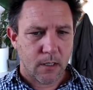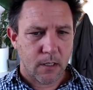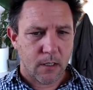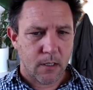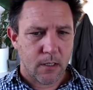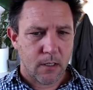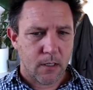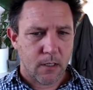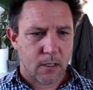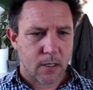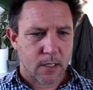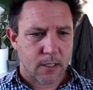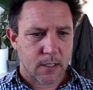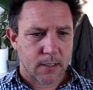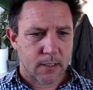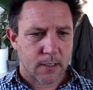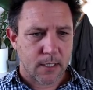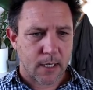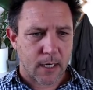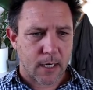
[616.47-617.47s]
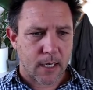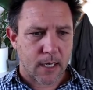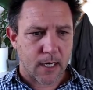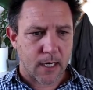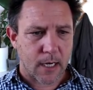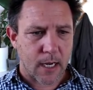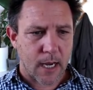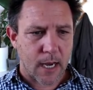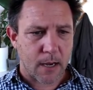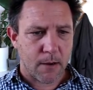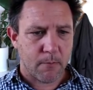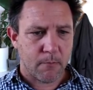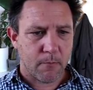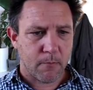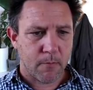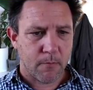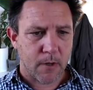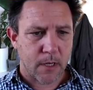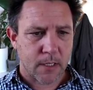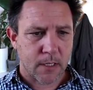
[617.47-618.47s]
you can see
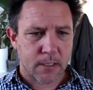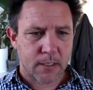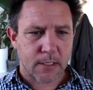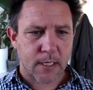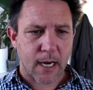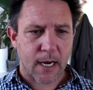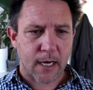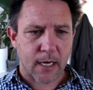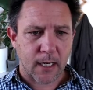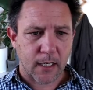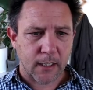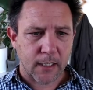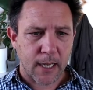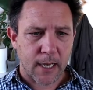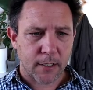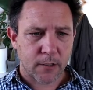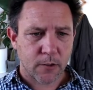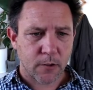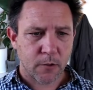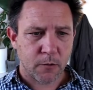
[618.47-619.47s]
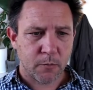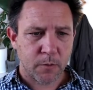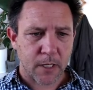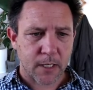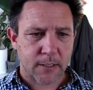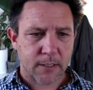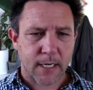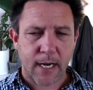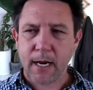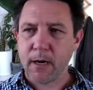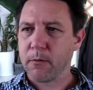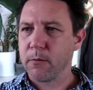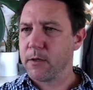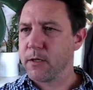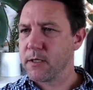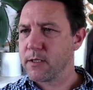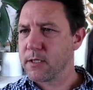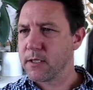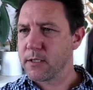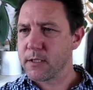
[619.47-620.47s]
it's saying allow 2+
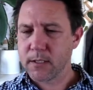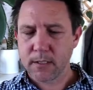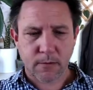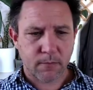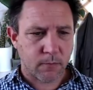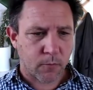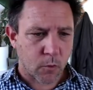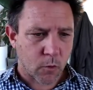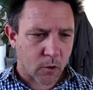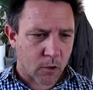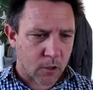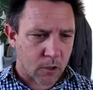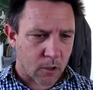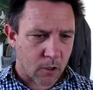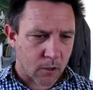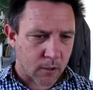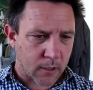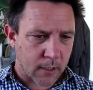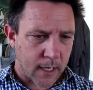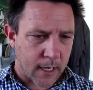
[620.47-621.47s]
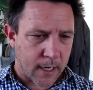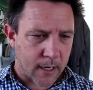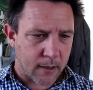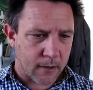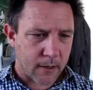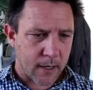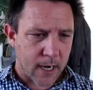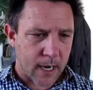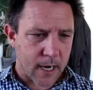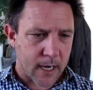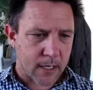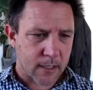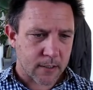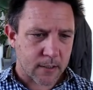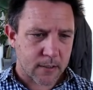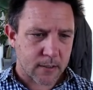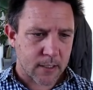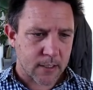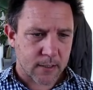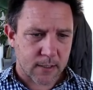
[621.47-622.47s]
hours. It's 4 o'clock now,
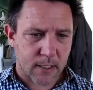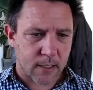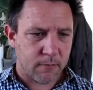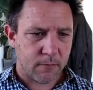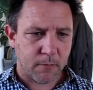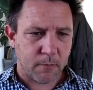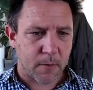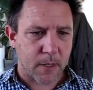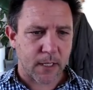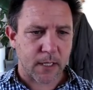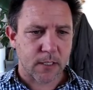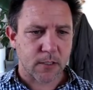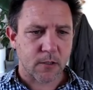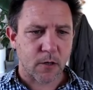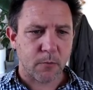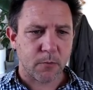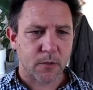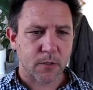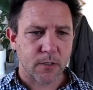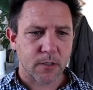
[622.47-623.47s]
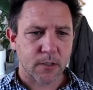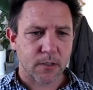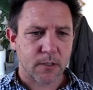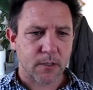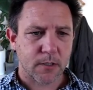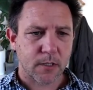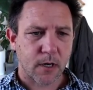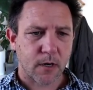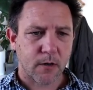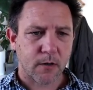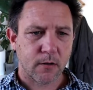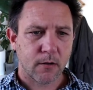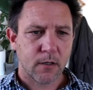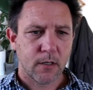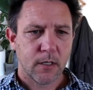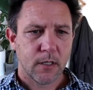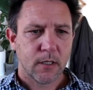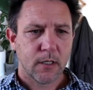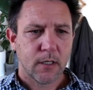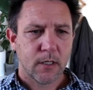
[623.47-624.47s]
and it's giving me these options. So
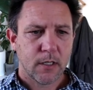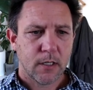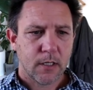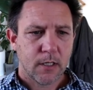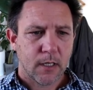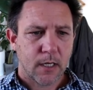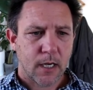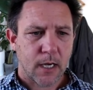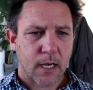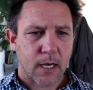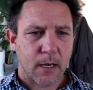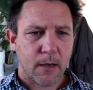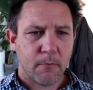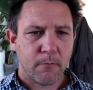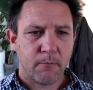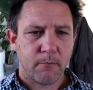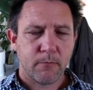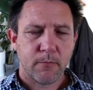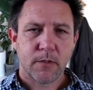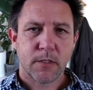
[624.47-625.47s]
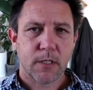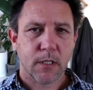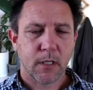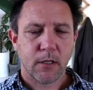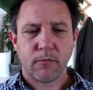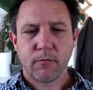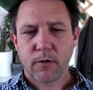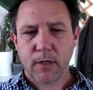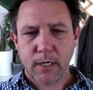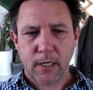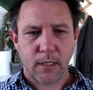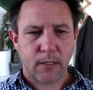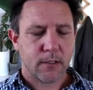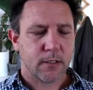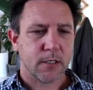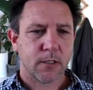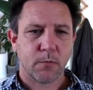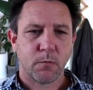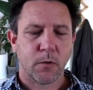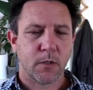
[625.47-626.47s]
delivery
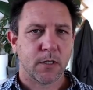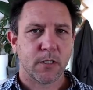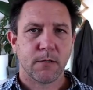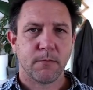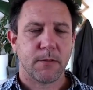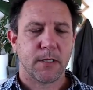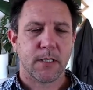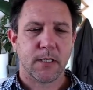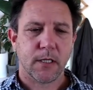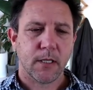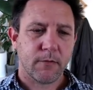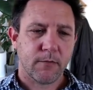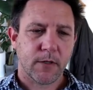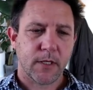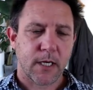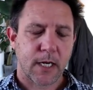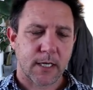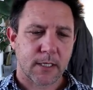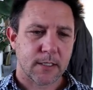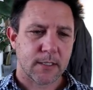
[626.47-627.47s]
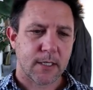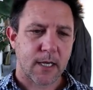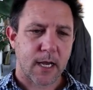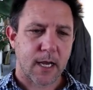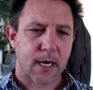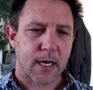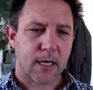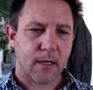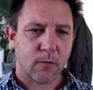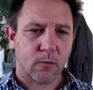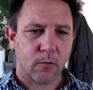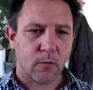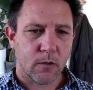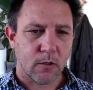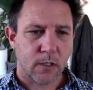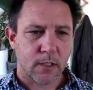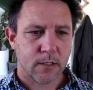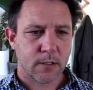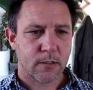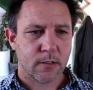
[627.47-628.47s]
just wants to be delivered next day or
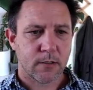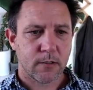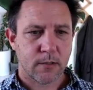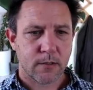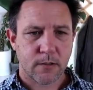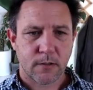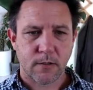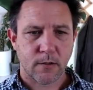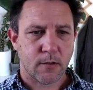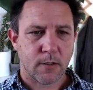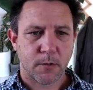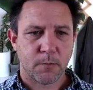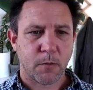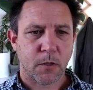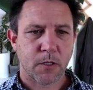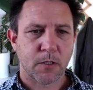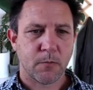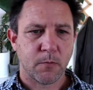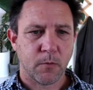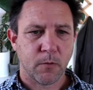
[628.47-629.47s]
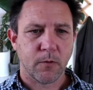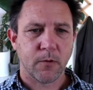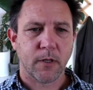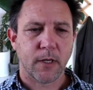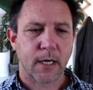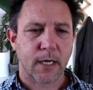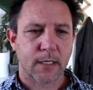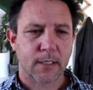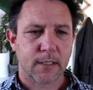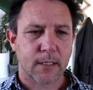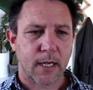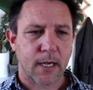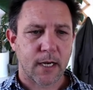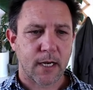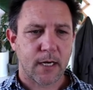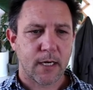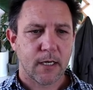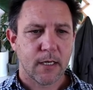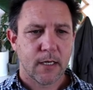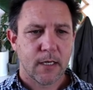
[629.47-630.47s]
as soon as possible the next
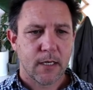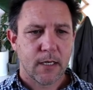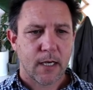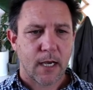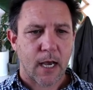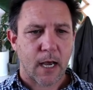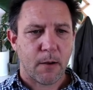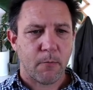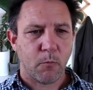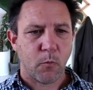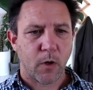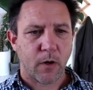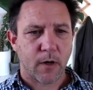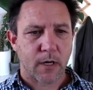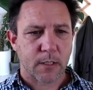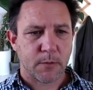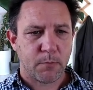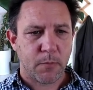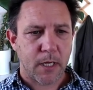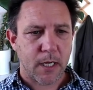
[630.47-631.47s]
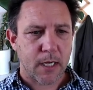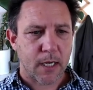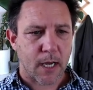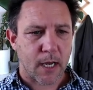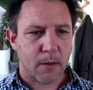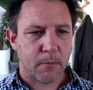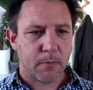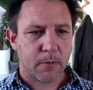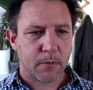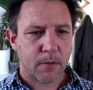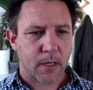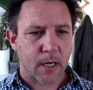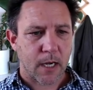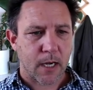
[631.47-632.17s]
day. Whereas pickup,